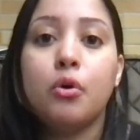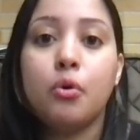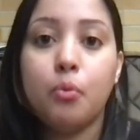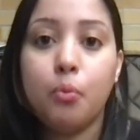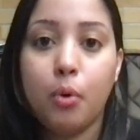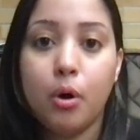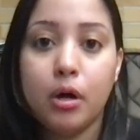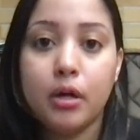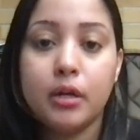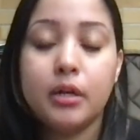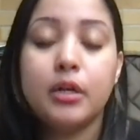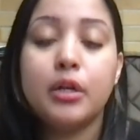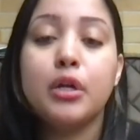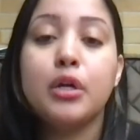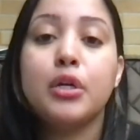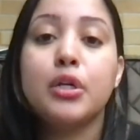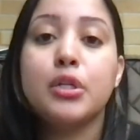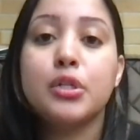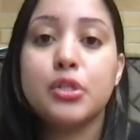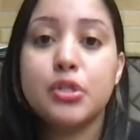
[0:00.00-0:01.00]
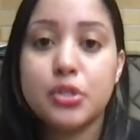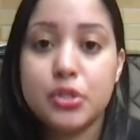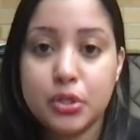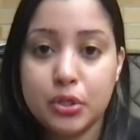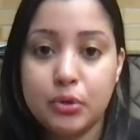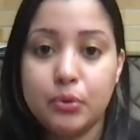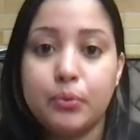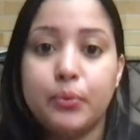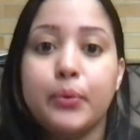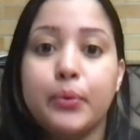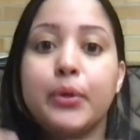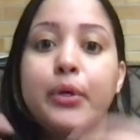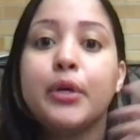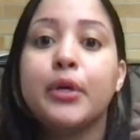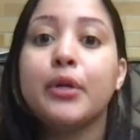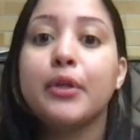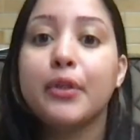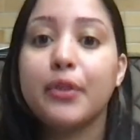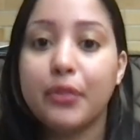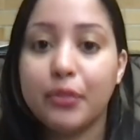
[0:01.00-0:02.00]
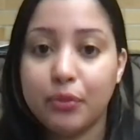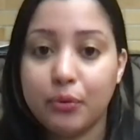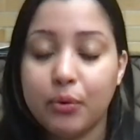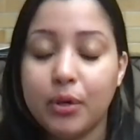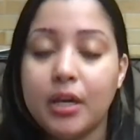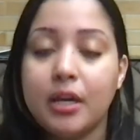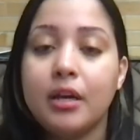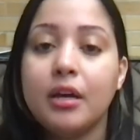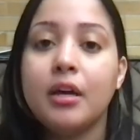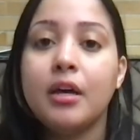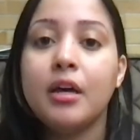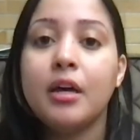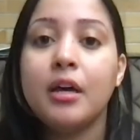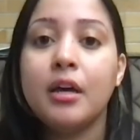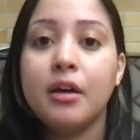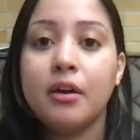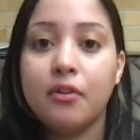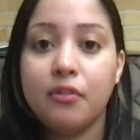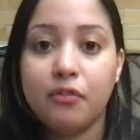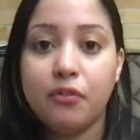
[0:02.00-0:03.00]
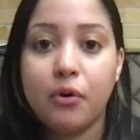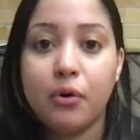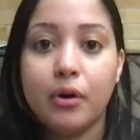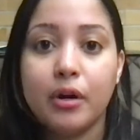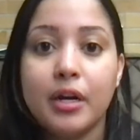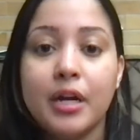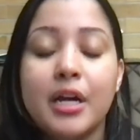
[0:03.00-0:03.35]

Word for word: One, two, three, four.